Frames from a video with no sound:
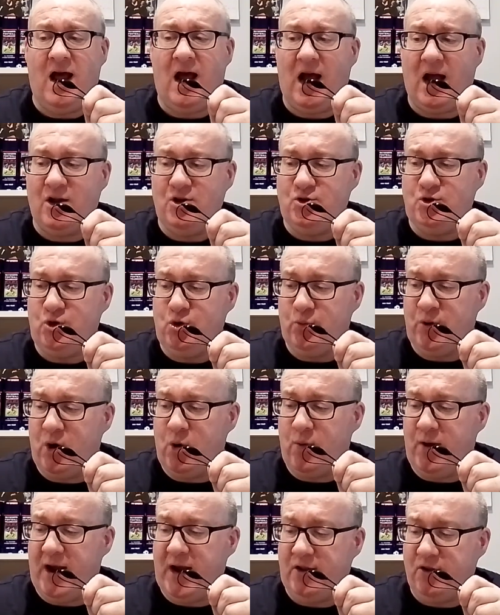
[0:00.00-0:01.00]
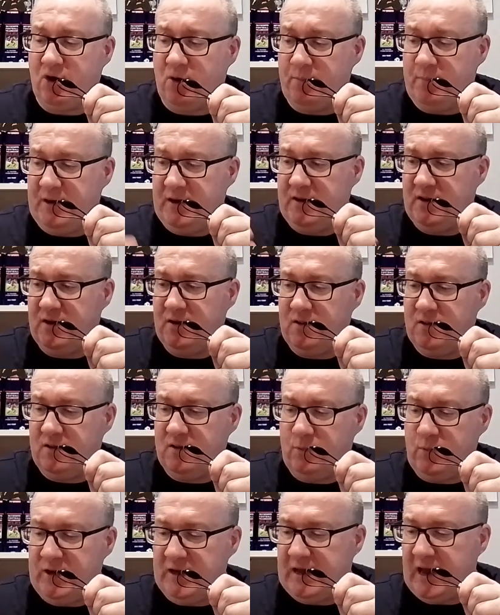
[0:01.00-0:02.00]
and you will end up being
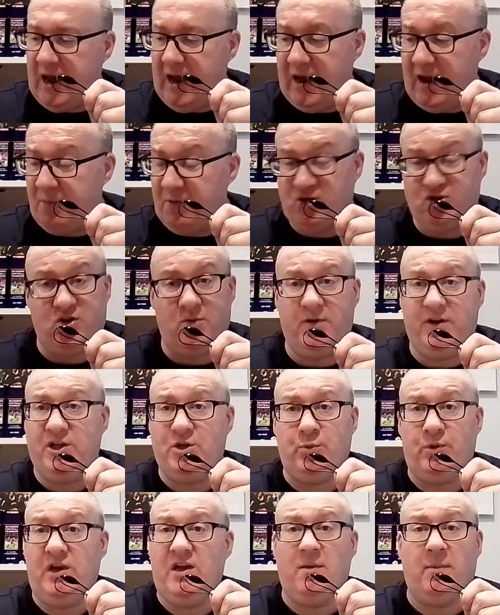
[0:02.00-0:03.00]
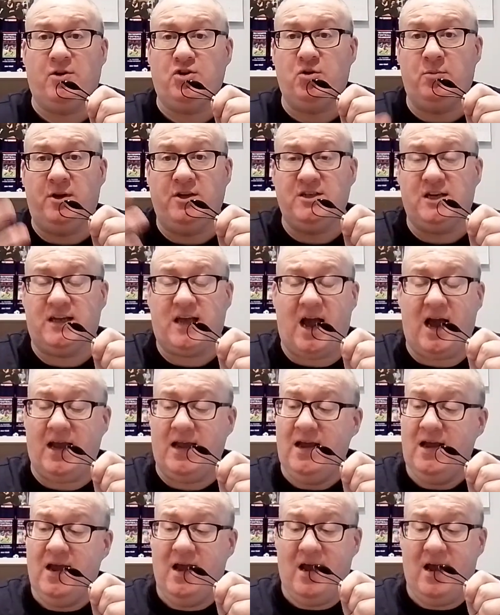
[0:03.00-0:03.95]
the wee guy. I'm assuming he's wee, and I'm assuming he's a guy.